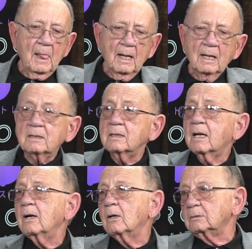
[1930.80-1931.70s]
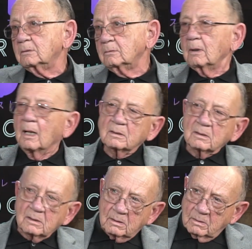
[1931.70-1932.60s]
I said, Karen, I
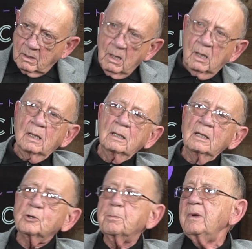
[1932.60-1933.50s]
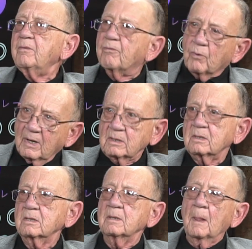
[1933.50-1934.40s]
said, let's be
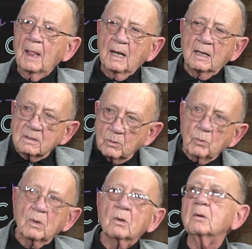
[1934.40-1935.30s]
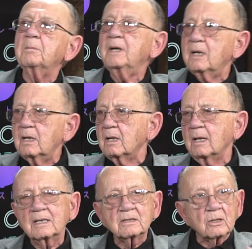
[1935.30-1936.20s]
friends. I said, we're going to begin.
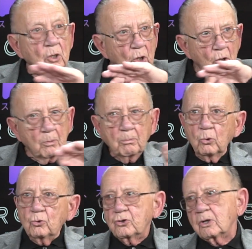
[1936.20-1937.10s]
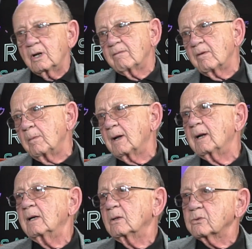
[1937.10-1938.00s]
I said, bullshit everybody
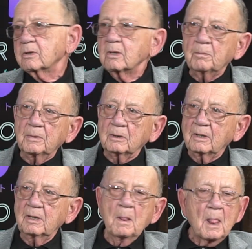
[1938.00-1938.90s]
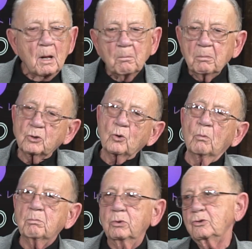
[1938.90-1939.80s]
else in the building, but
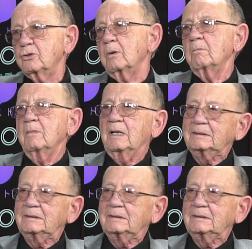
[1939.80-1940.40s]
don't bullshit me.